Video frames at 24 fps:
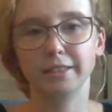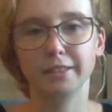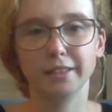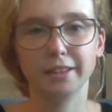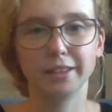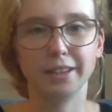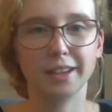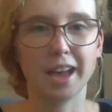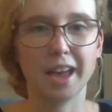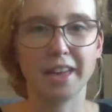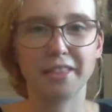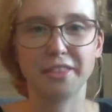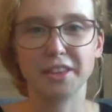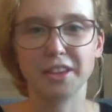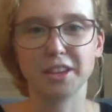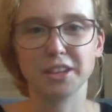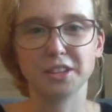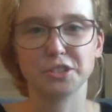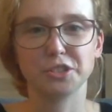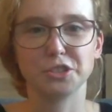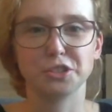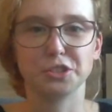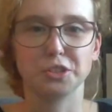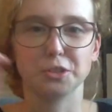I think
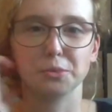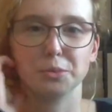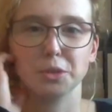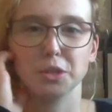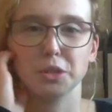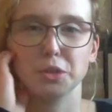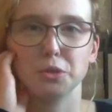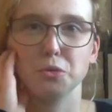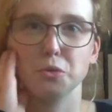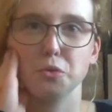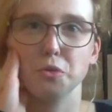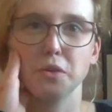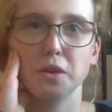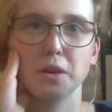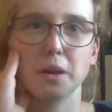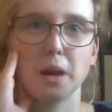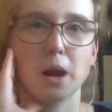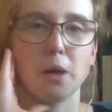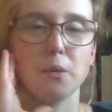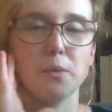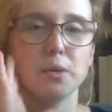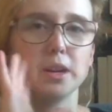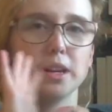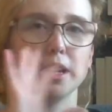it's just a really cool thing
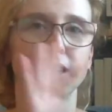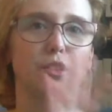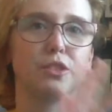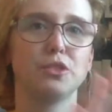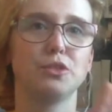how we